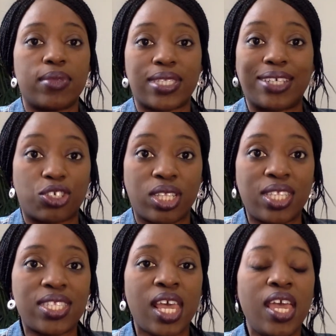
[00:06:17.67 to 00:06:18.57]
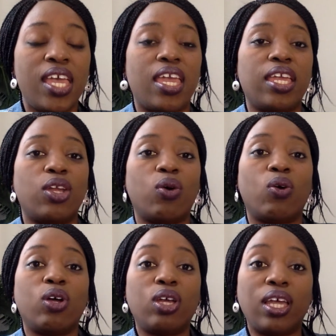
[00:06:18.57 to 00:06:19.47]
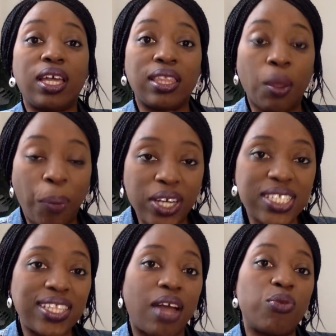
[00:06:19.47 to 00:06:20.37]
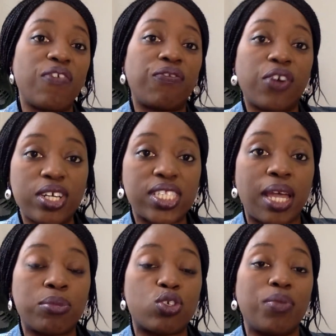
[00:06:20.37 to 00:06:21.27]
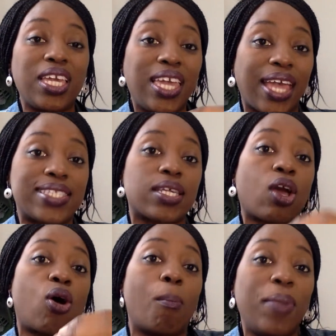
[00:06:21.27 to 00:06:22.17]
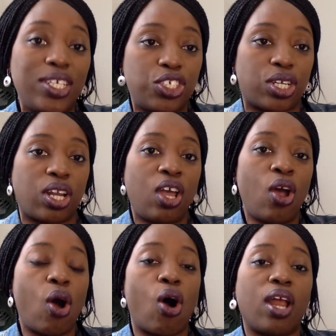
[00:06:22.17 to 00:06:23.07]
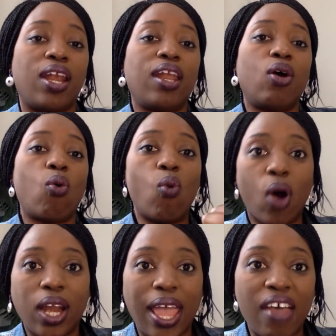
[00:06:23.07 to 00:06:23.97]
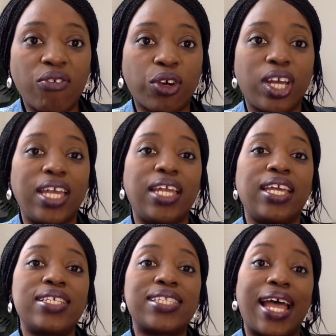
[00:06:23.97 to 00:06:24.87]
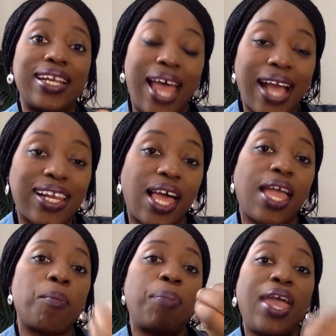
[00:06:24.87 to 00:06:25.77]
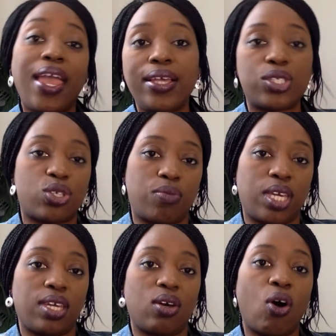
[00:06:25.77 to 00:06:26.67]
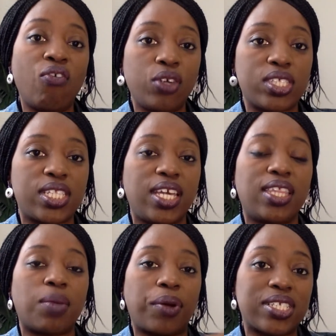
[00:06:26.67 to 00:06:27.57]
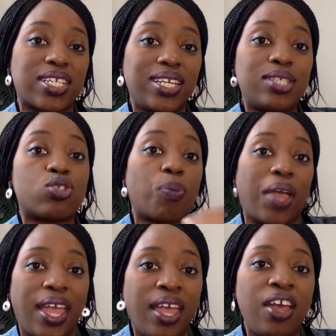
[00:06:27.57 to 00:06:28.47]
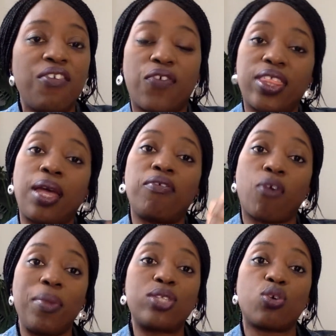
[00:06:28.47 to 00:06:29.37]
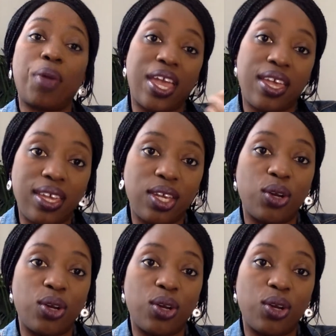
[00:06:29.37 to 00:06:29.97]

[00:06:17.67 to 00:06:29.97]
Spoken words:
sessions, the person that refers them to me gets a commission on whatever it is that that client pays to me. Obviously, the person needs to pay for me to pay,